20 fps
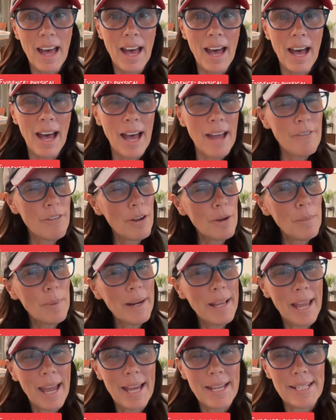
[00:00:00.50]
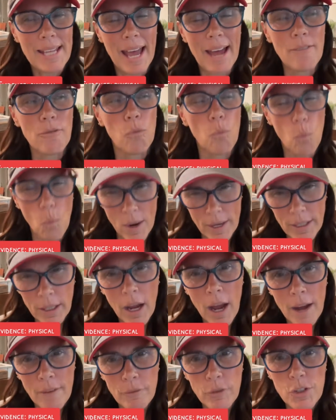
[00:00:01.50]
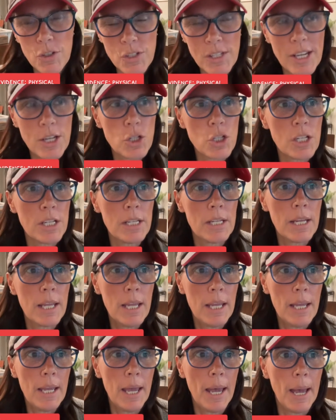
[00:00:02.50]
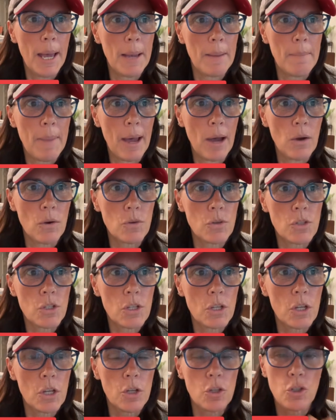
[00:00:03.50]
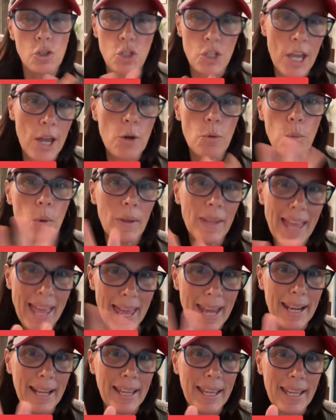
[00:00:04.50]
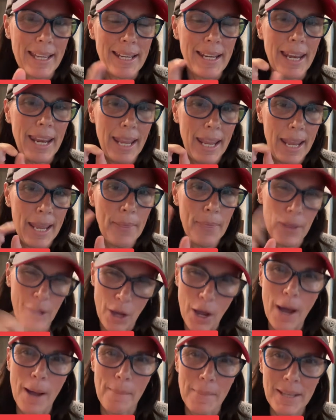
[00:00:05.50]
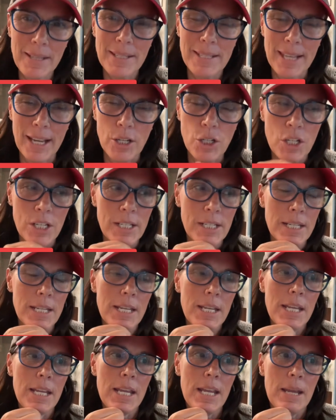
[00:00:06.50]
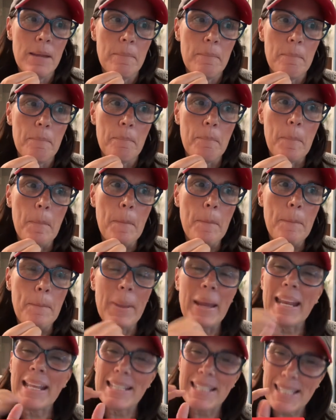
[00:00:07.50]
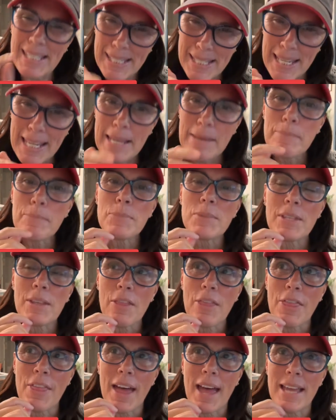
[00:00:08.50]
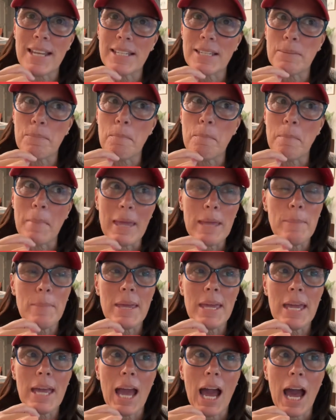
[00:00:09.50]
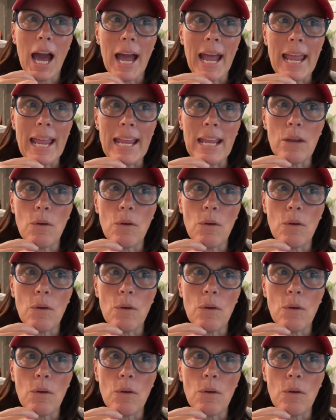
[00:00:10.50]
I've already had to have one conversation about general etiquette in the comment section, but it seems that maybe I